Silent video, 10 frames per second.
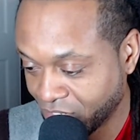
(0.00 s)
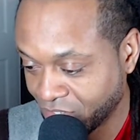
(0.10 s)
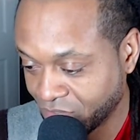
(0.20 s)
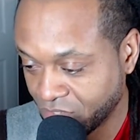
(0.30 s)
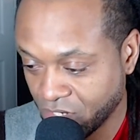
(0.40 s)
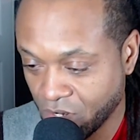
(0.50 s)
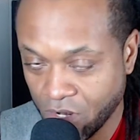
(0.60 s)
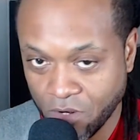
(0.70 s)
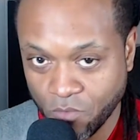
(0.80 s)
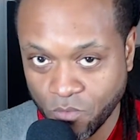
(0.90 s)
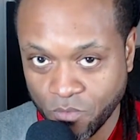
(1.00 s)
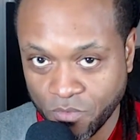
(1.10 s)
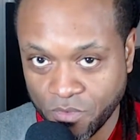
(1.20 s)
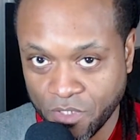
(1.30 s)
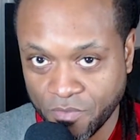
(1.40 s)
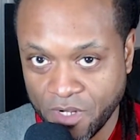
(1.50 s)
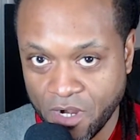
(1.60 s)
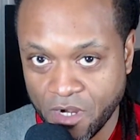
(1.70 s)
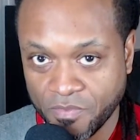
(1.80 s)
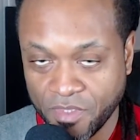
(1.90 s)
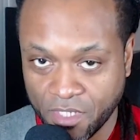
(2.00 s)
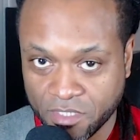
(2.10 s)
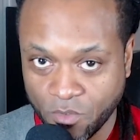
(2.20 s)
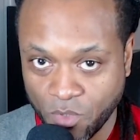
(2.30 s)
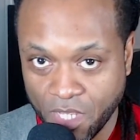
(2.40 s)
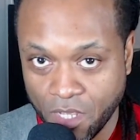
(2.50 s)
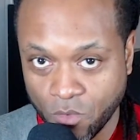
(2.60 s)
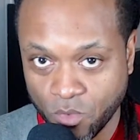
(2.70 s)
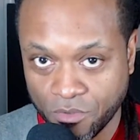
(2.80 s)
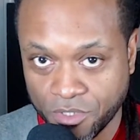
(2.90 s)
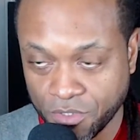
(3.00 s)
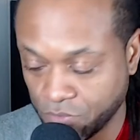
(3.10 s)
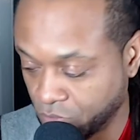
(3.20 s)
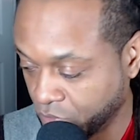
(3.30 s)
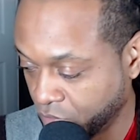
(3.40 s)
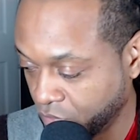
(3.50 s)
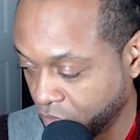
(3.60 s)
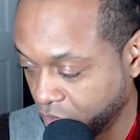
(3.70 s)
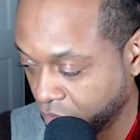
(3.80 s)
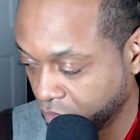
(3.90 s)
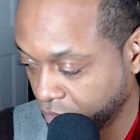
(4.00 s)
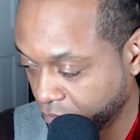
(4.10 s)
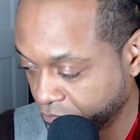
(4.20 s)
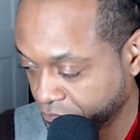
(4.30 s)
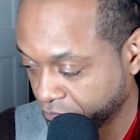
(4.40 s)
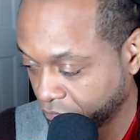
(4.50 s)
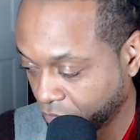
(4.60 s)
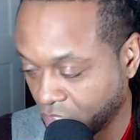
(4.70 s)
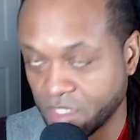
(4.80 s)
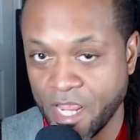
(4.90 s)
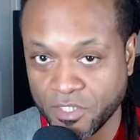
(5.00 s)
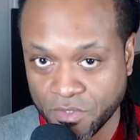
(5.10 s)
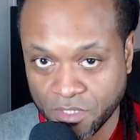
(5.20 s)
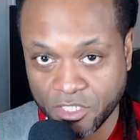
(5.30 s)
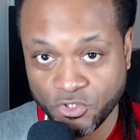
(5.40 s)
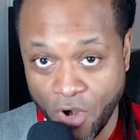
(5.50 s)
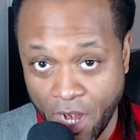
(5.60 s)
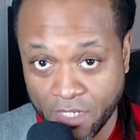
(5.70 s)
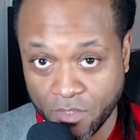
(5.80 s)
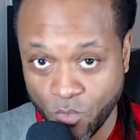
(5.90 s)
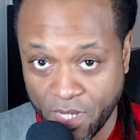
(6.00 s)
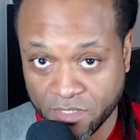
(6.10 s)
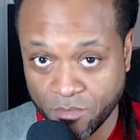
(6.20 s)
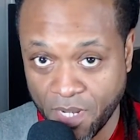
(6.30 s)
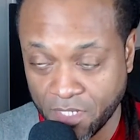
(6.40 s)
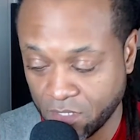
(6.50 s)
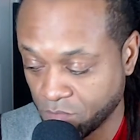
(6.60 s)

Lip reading: There are things that we all will do naturally to try to wake somebody up.